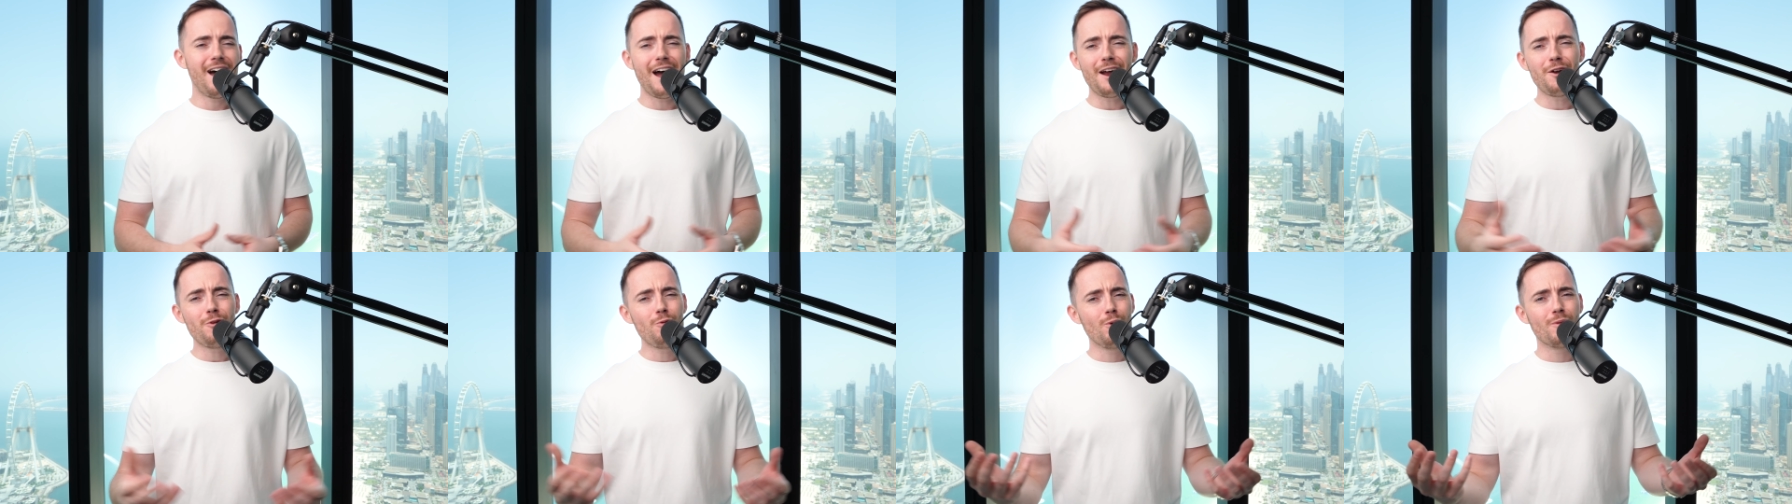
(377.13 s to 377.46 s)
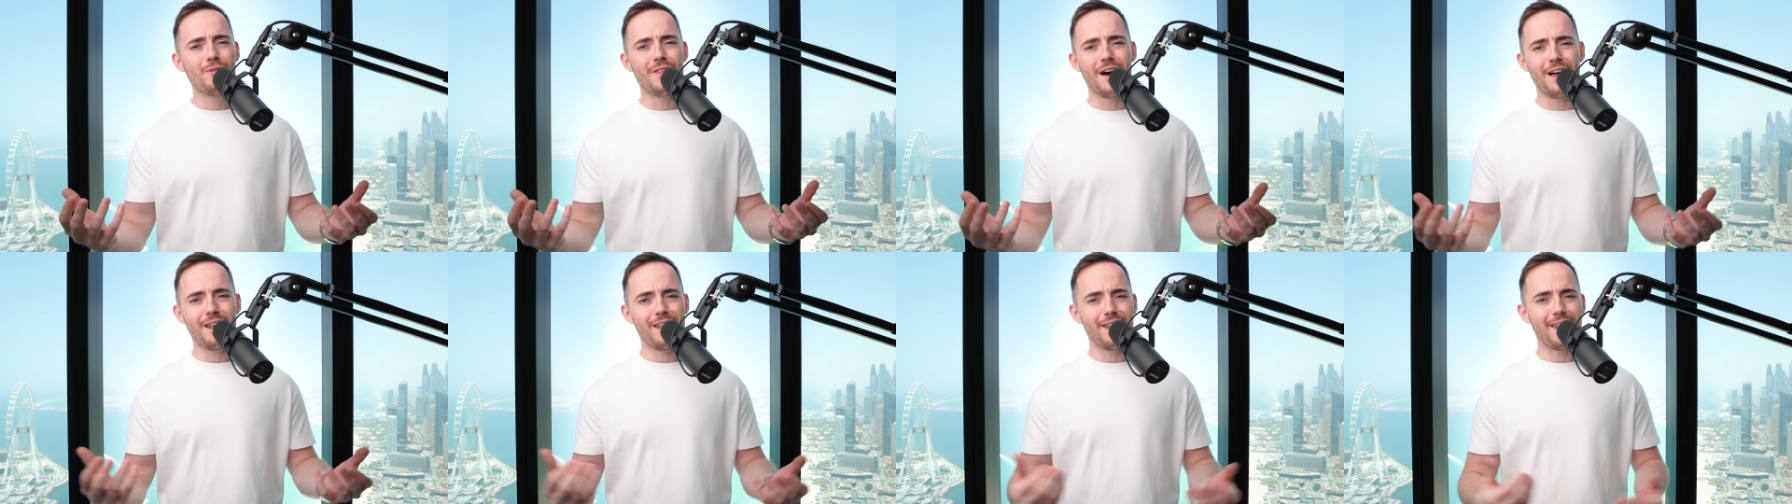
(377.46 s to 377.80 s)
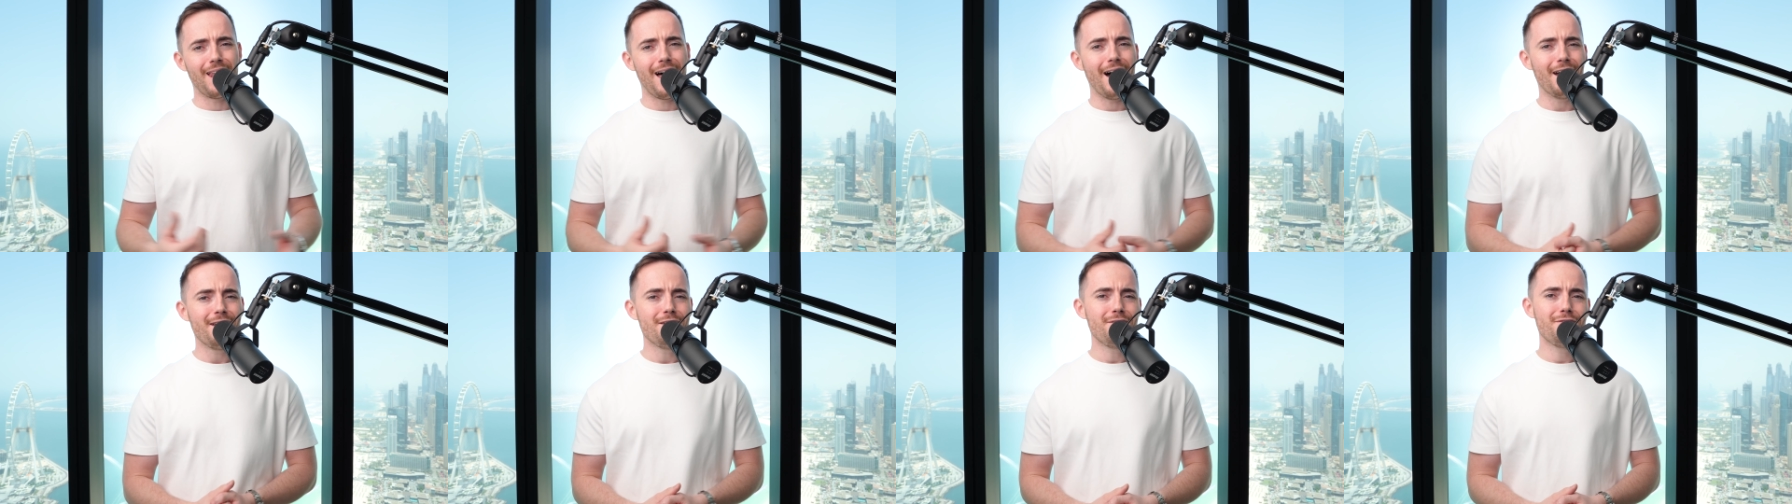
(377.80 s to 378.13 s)
I don't want that
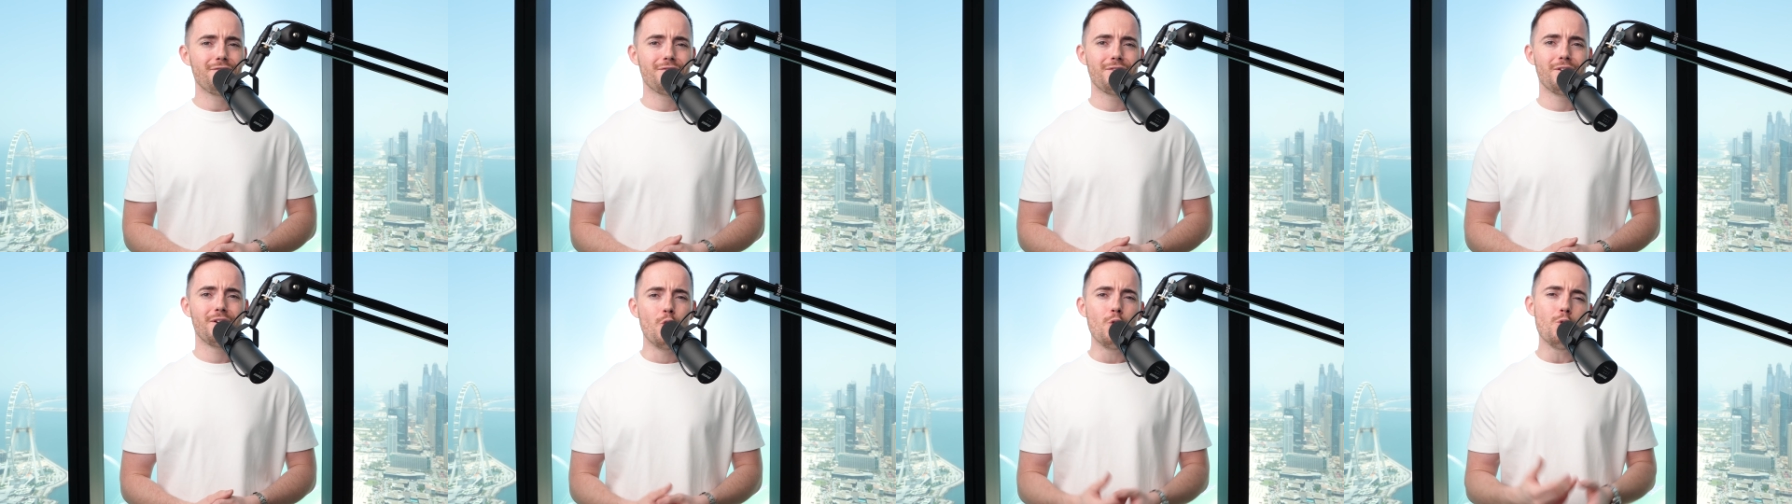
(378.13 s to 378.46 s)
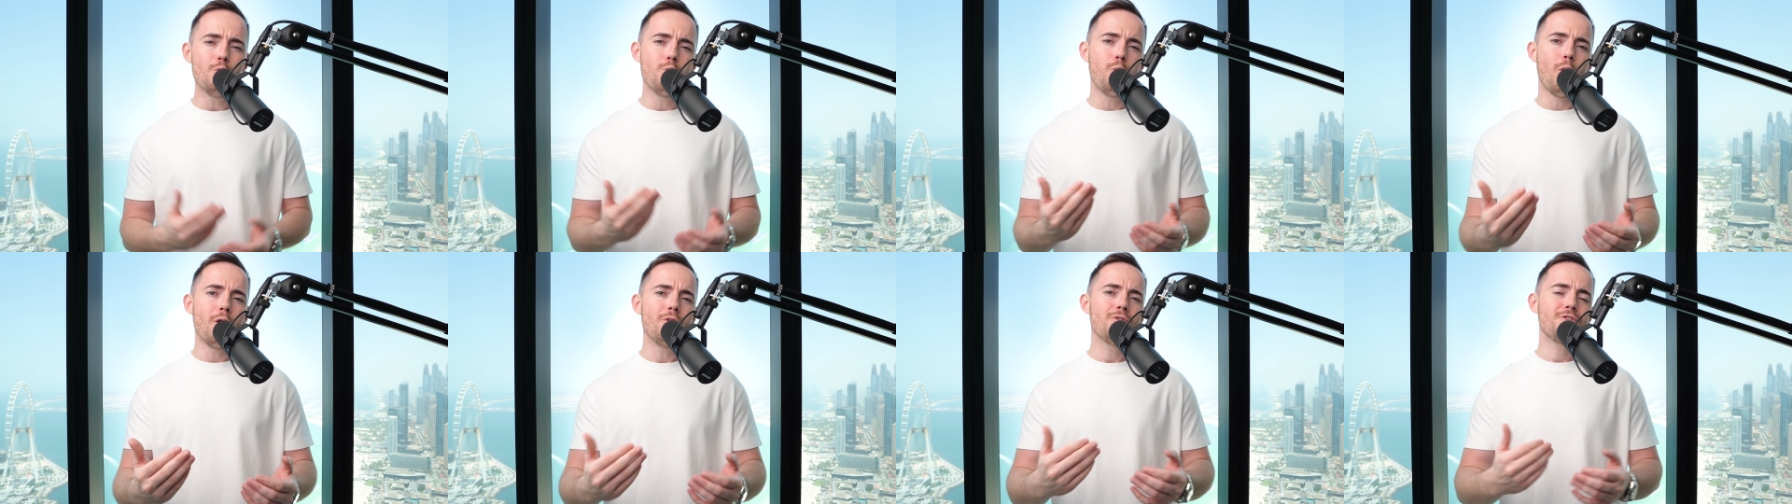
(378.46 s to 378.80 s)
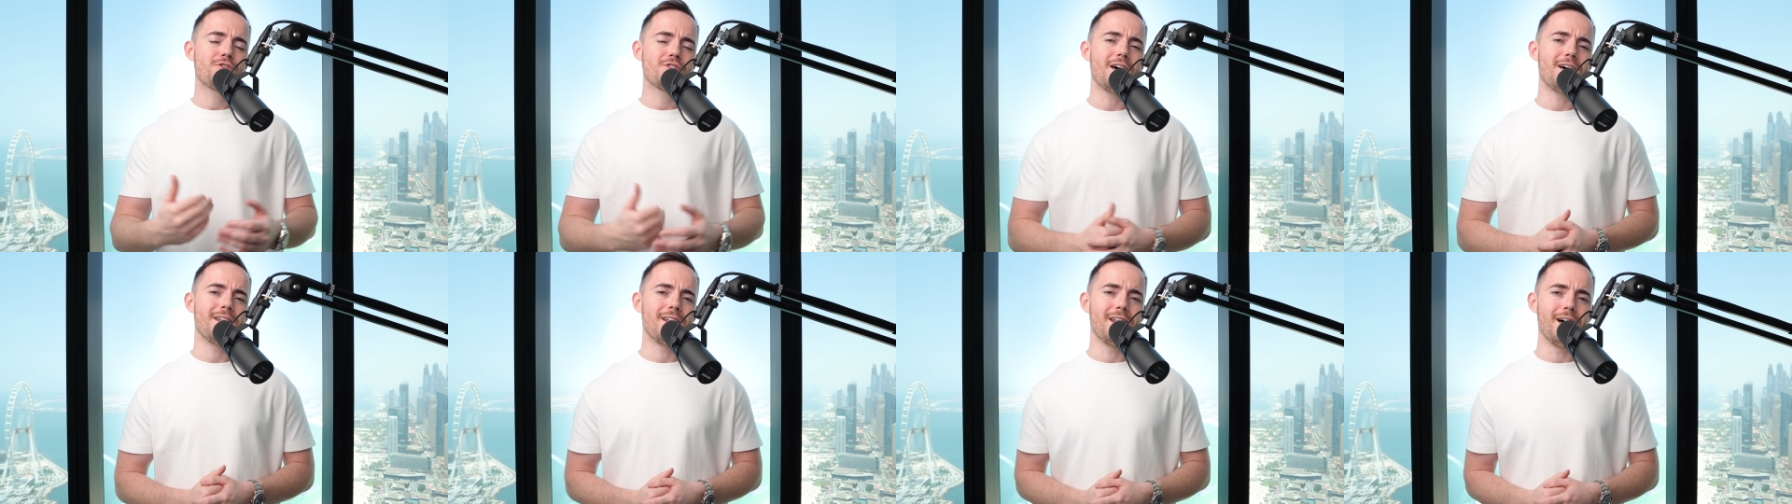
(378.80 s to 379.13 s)
life. Who
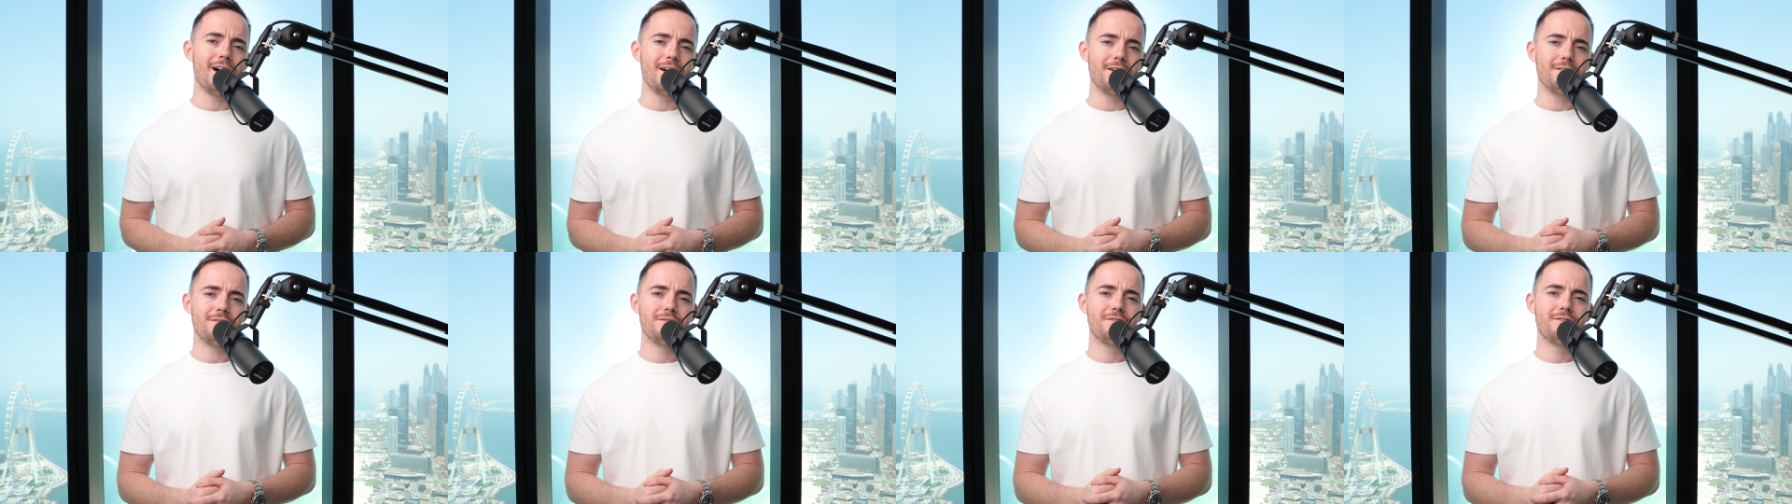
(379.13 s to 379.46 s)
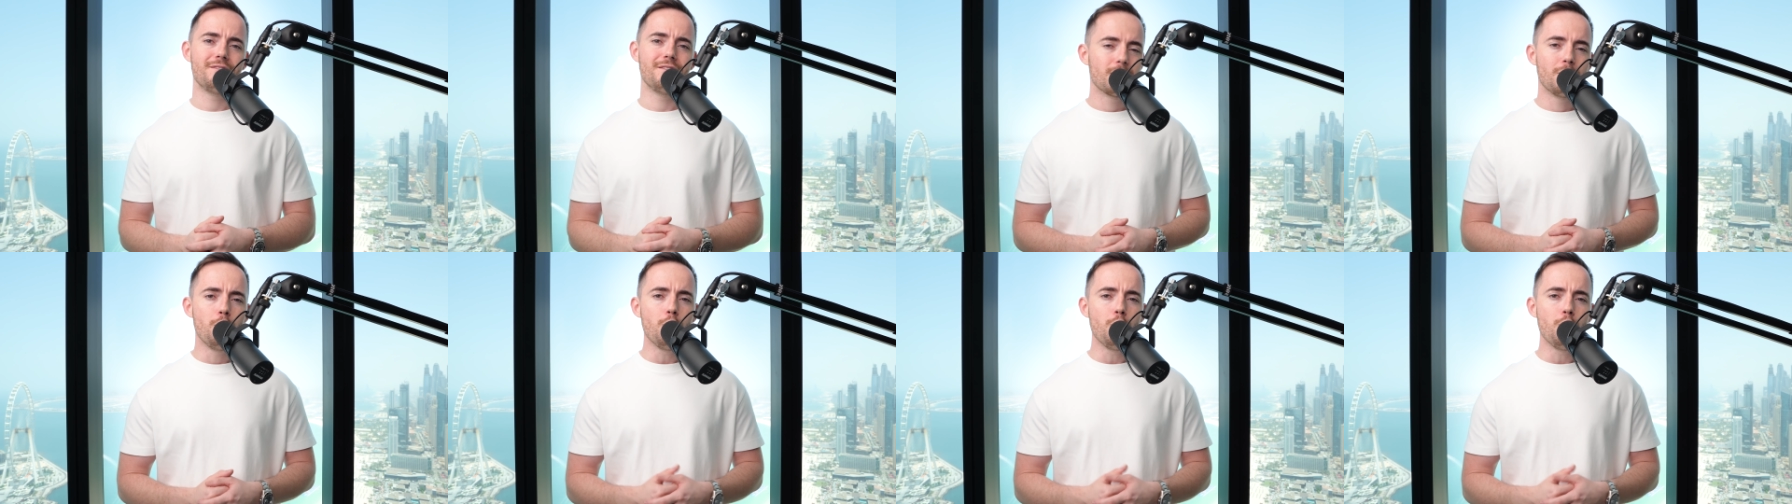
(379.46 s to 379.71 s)
wants that life?